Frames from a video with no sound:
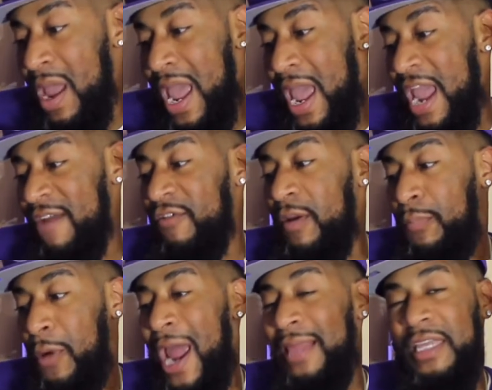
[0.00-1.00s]
Avery
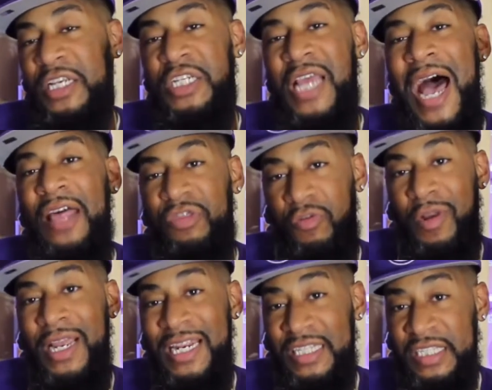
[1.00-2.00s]
Bradley shot
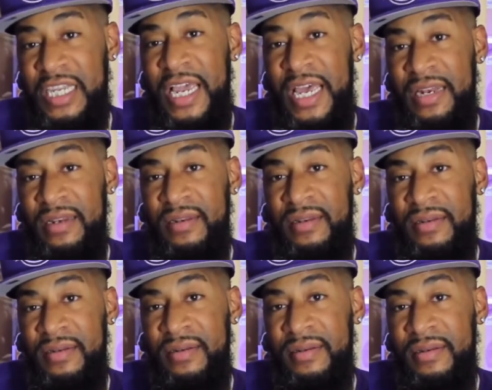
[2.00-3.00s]
3. That's 10.
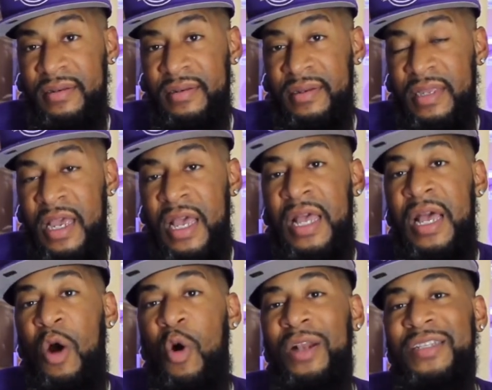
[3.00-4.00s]

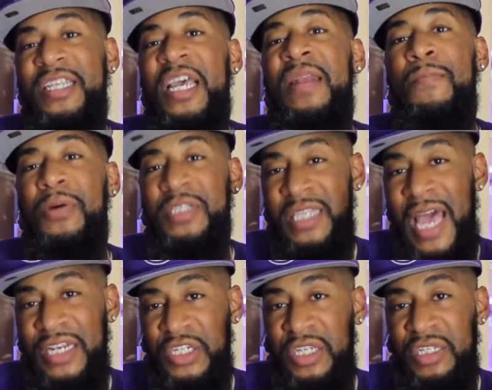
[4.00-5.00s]
On 10
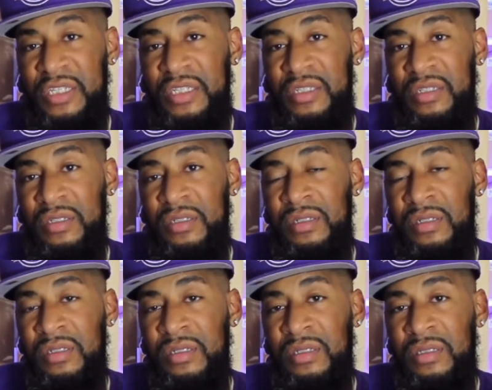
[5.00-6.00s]
possessions,
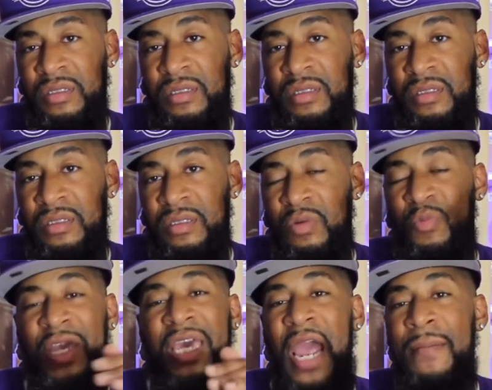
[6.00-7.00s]

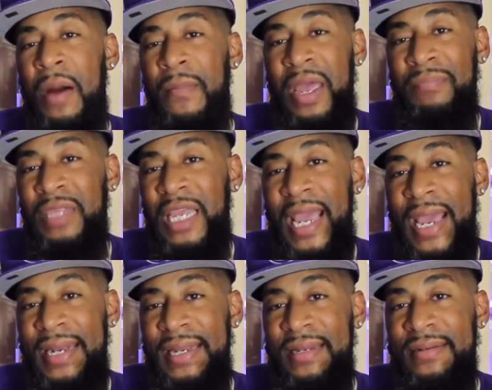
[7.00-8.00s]
we came up
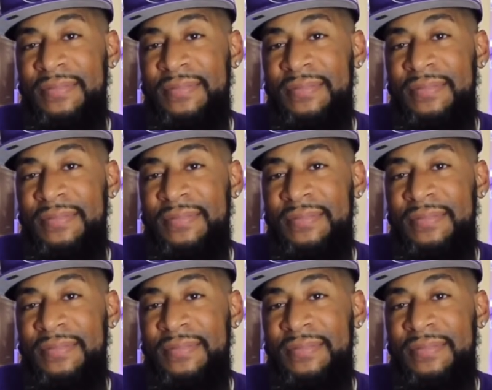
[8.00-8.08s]
empty-handed.